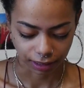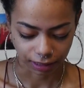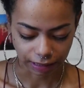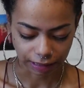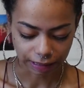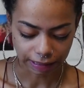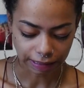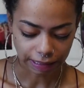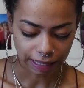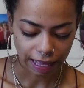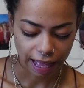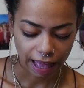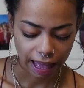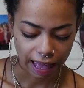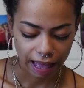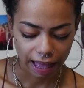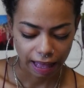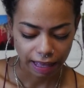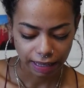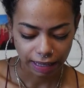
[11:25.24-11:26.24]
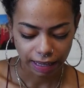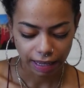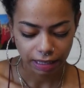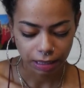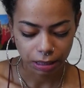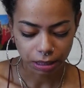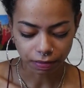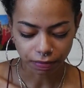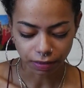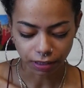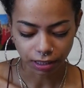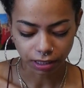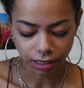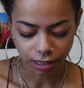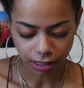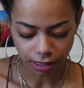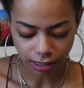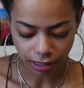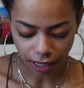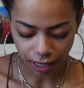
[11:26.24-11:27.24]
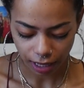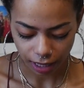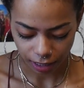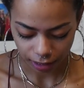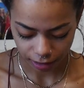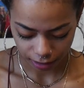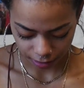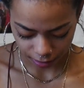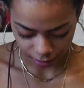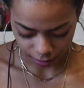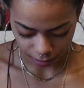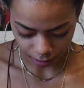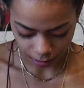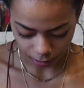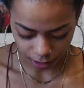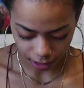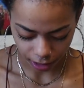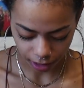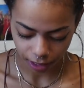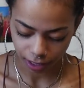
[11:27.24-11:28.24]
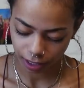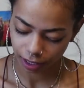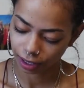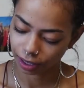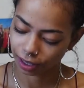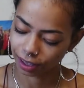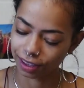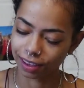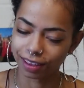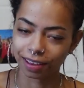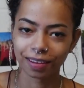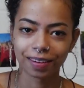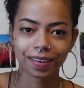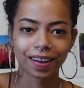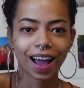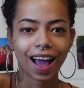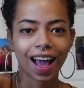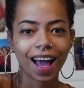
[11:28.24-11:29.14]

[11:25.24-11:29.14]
Oh, I hate shuffling this deck. Okay.